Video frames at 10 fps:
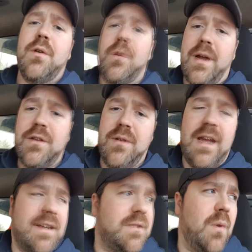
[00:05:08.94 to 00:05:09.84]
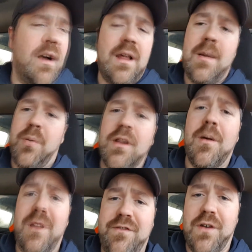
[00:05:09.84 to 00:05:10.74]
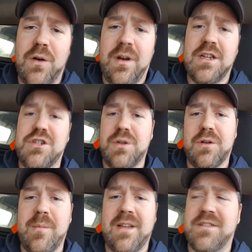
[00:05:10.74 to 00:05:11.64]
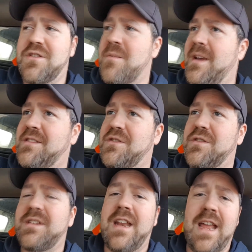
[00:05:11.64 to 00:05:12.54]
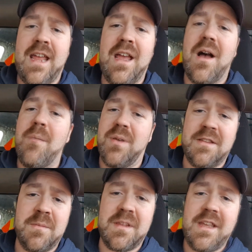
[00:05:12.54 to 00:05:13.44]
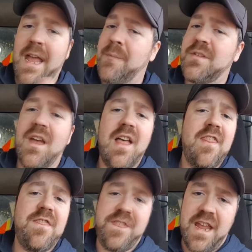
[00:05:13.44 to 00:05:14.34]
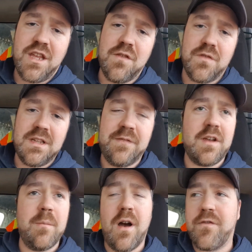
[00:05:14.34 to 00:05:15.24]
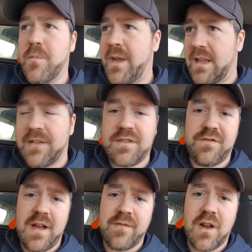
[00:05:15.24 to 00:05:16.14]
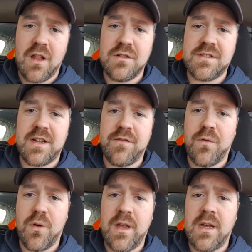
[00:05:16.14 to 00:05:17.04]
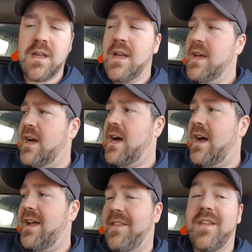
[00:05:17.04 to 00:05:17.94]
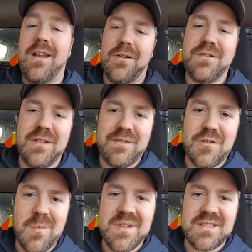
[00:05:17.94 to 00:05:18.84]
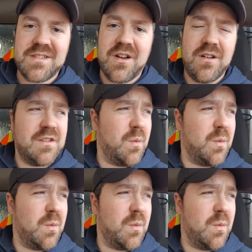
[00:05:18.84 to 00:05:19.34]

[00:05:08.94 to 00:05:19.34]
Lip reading: what do I do next? Well, I pull out my phone, I shoot her a message on Messenger, said, hey, I picked up the games. Thank you for leaving them out for me. I left the $5 there for you. And then I also left her a business card as